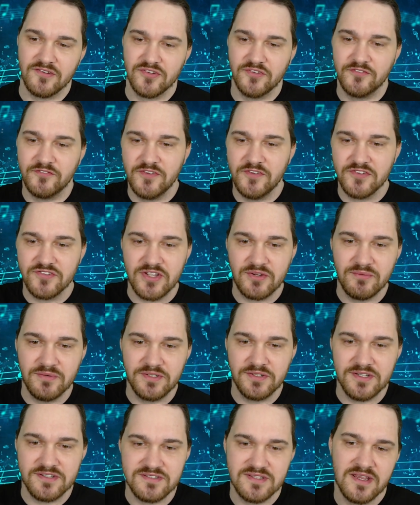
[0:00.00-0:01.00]
So it feels like
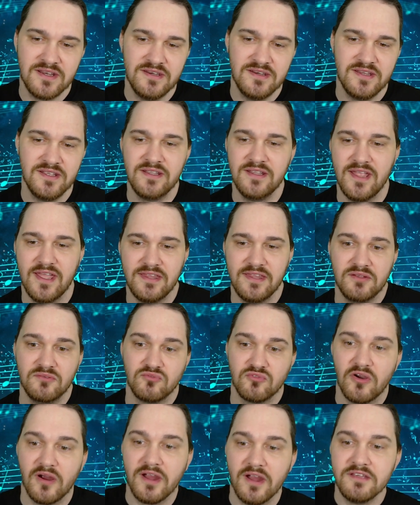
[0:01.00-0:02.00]
we're descending and
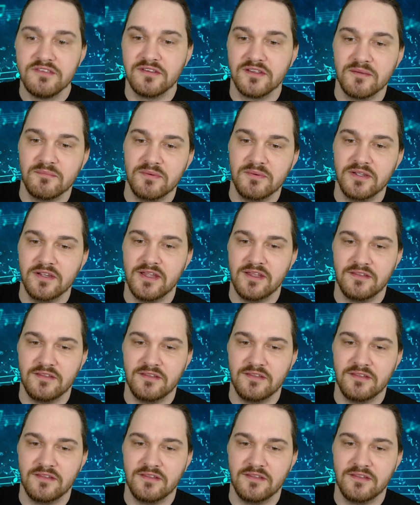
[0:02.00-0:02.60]
then rising a bit